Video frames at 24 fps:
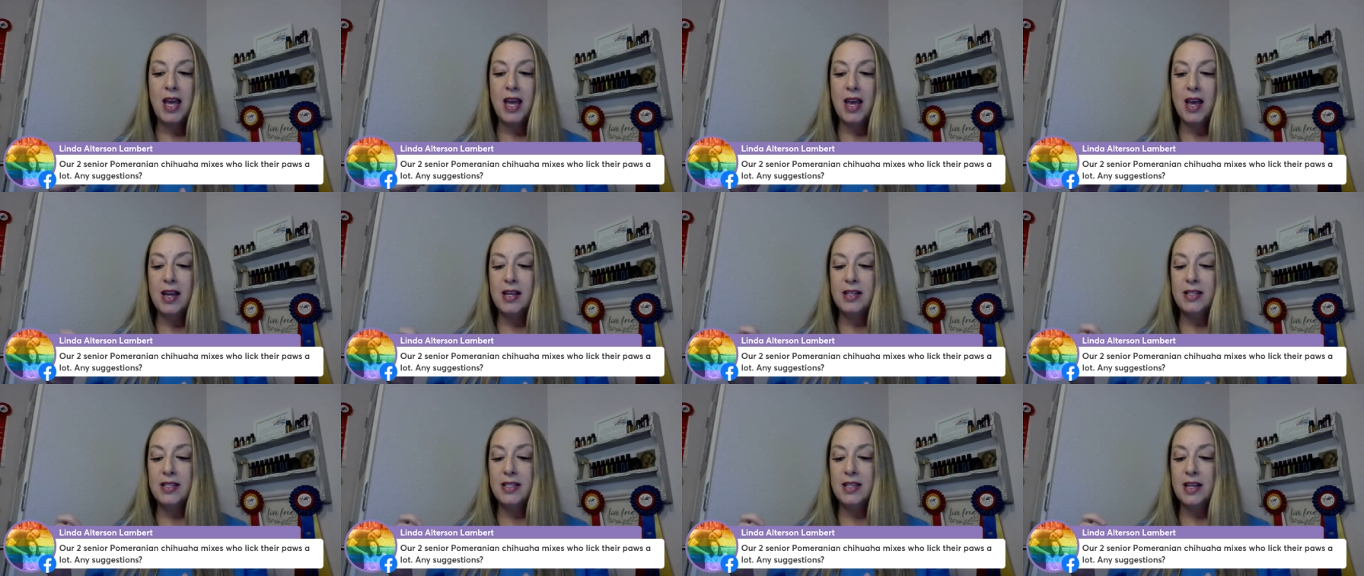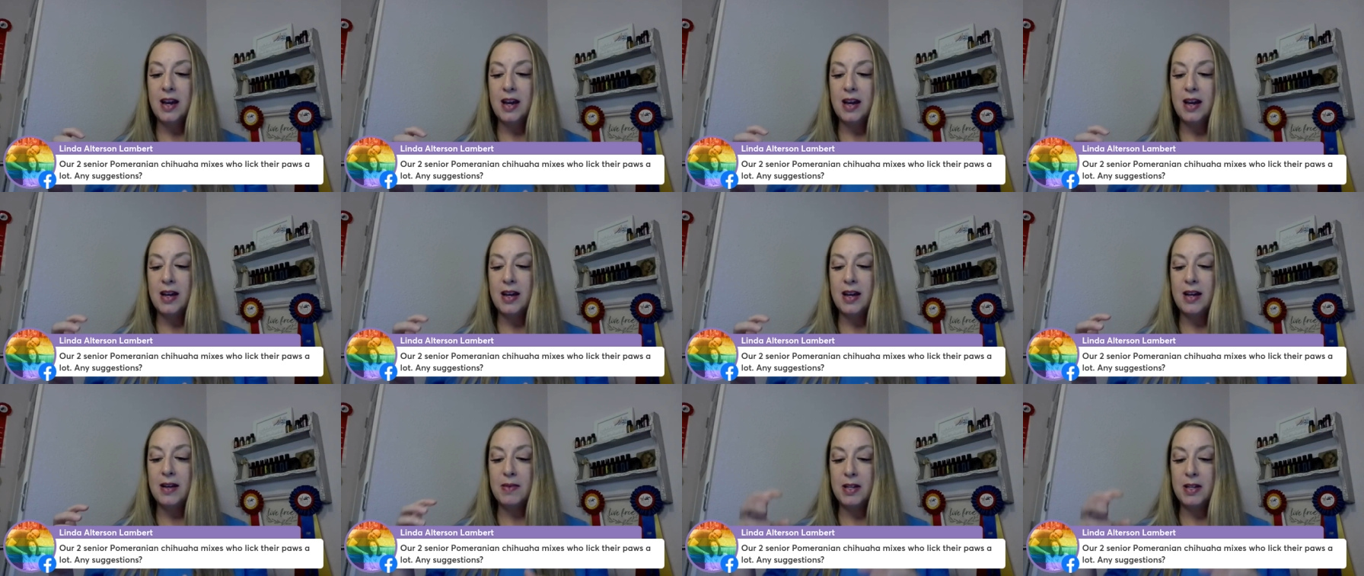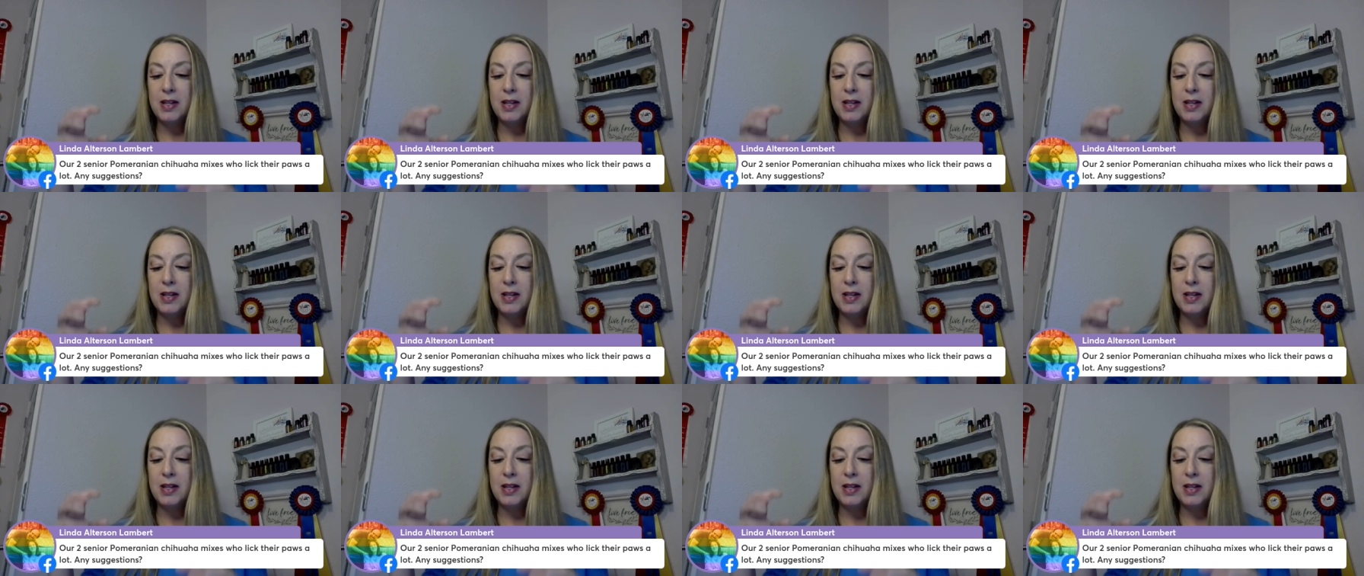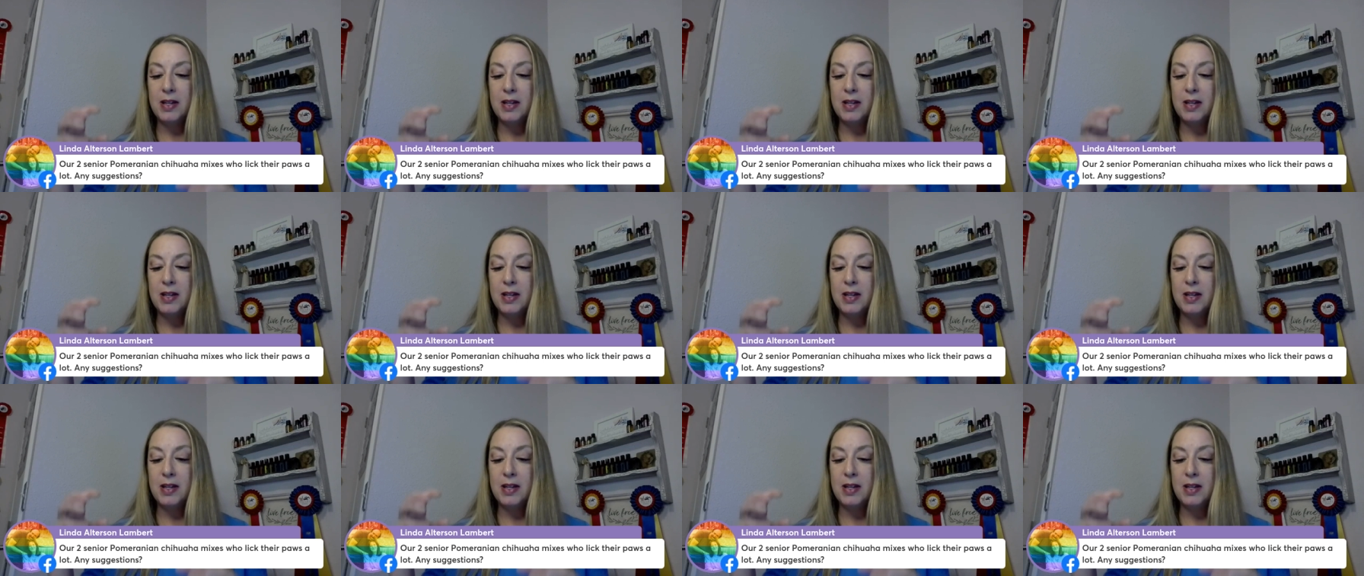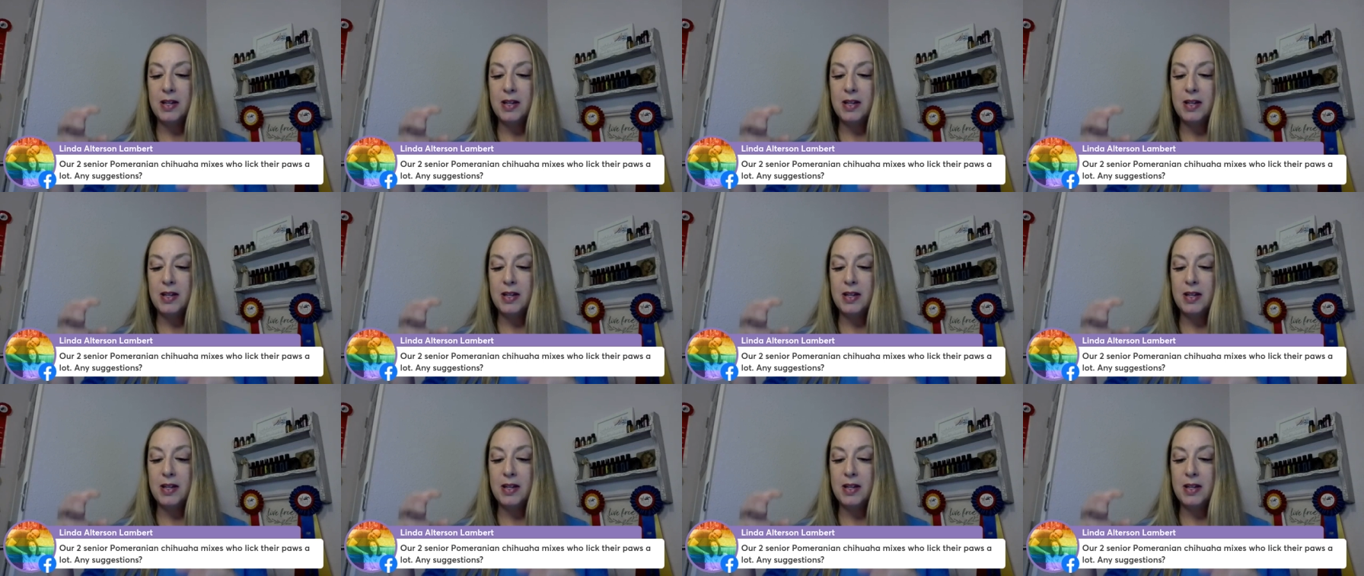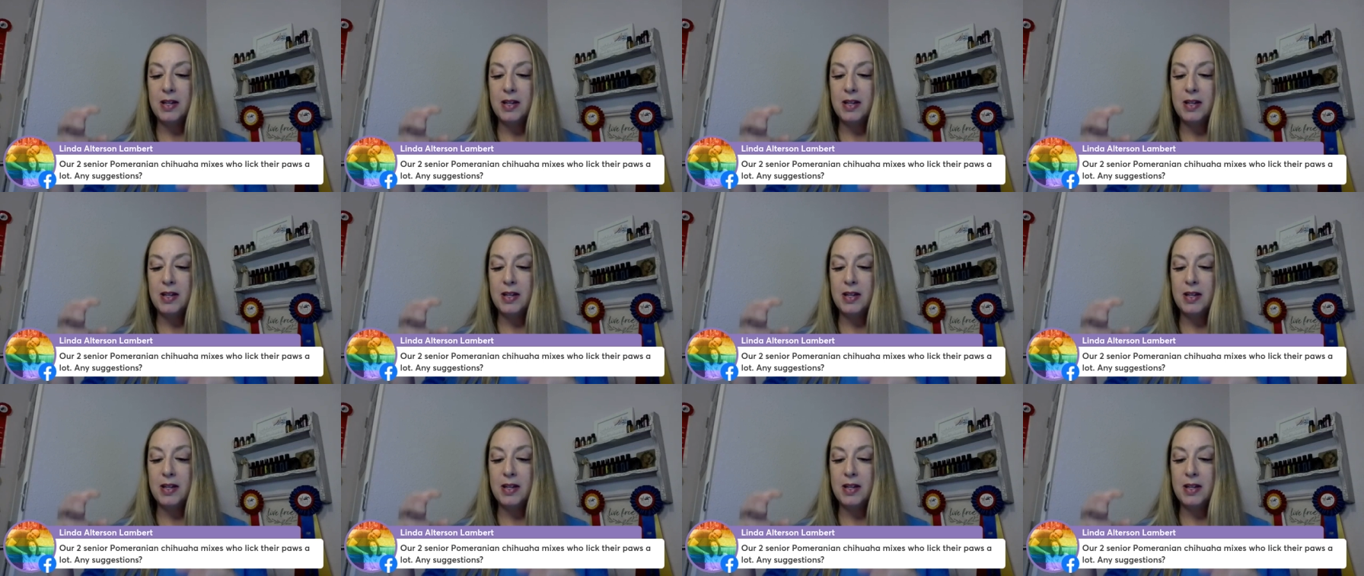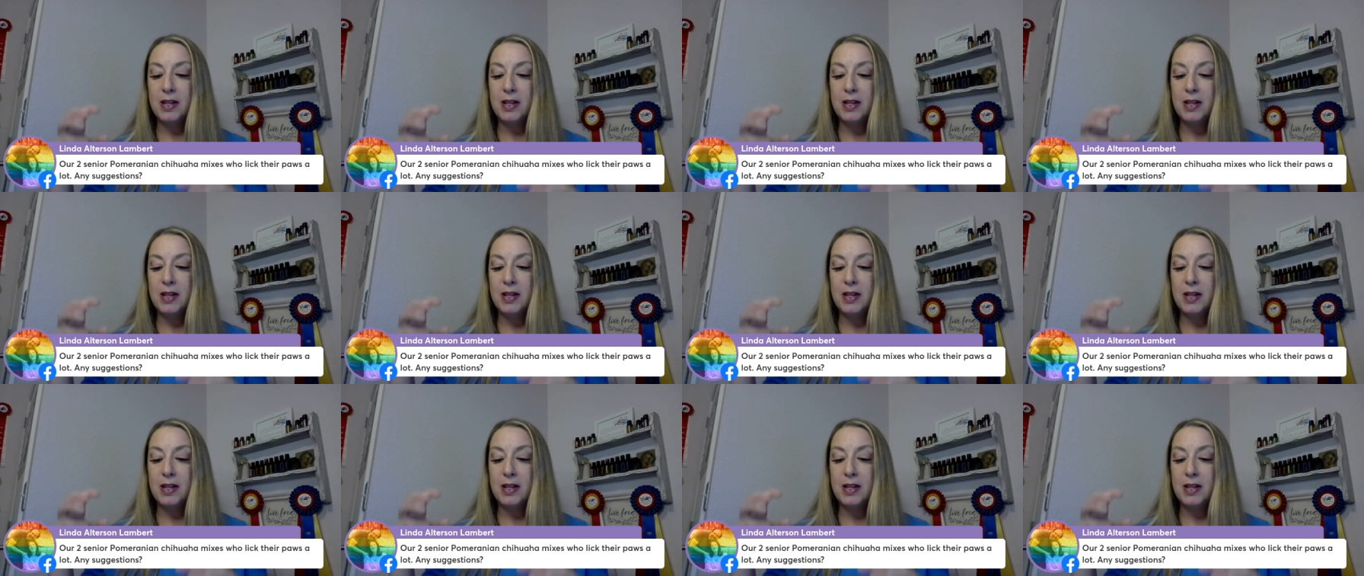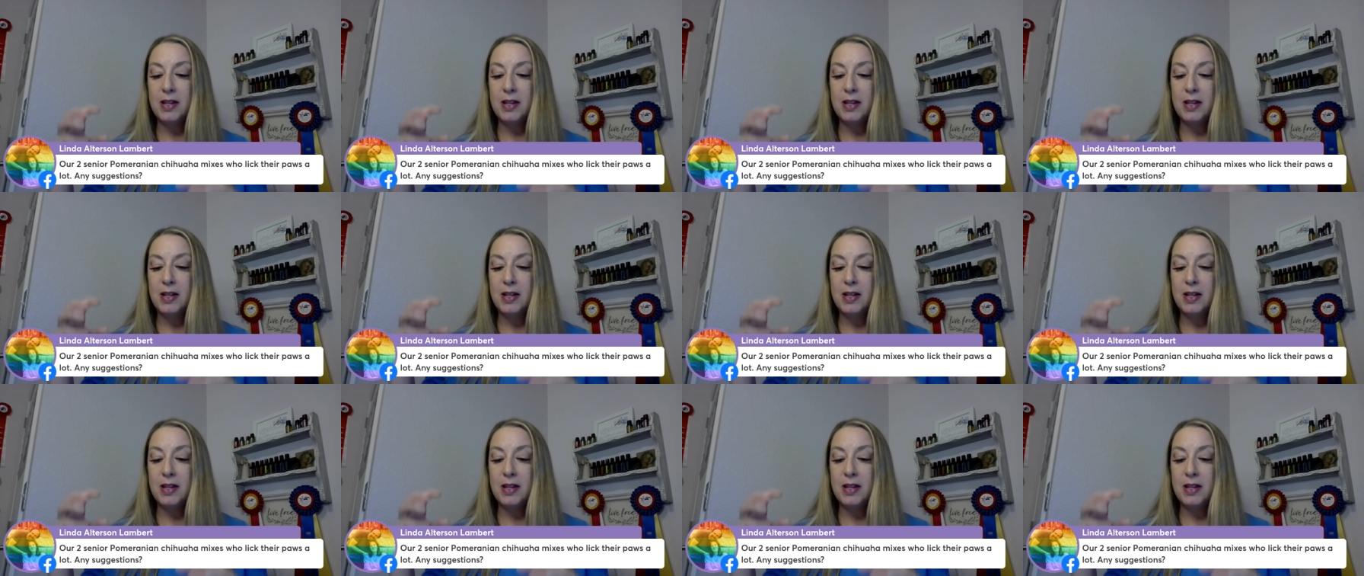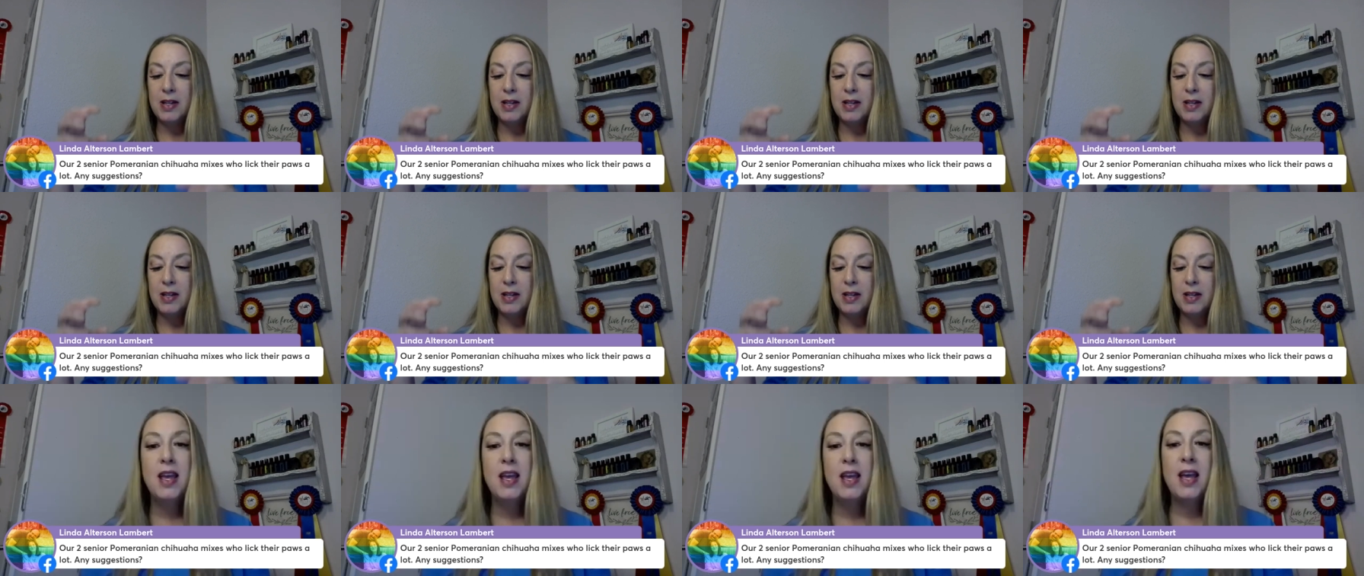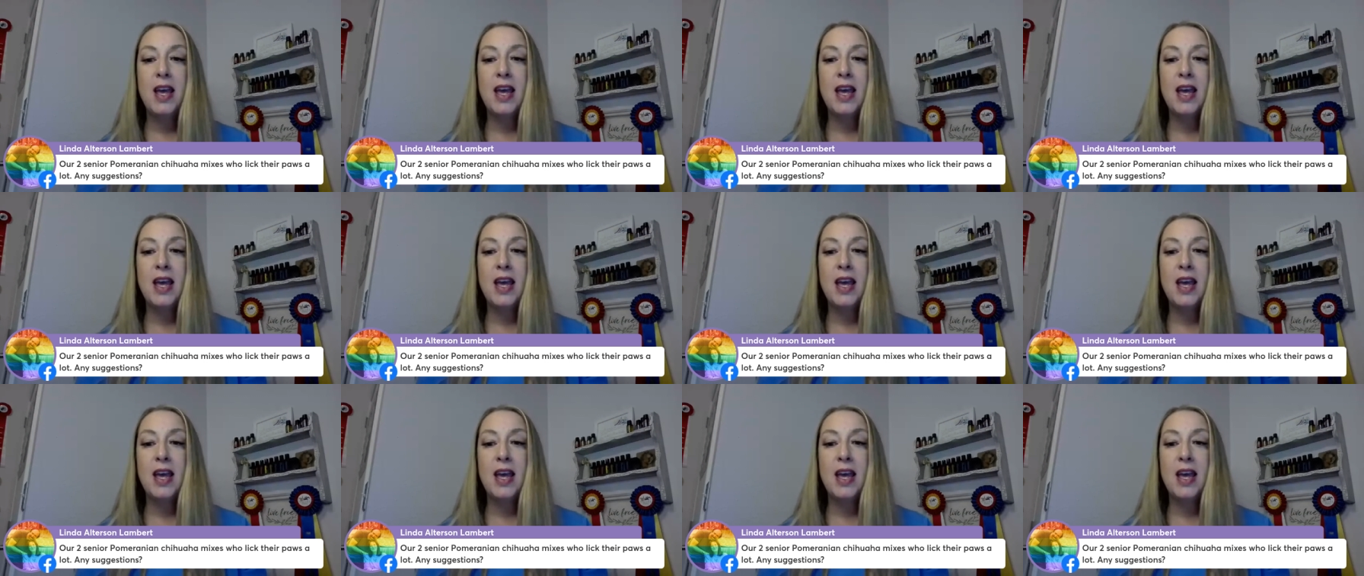and um, dip your washcloth in that, wring it out really well, and then wipe their paws.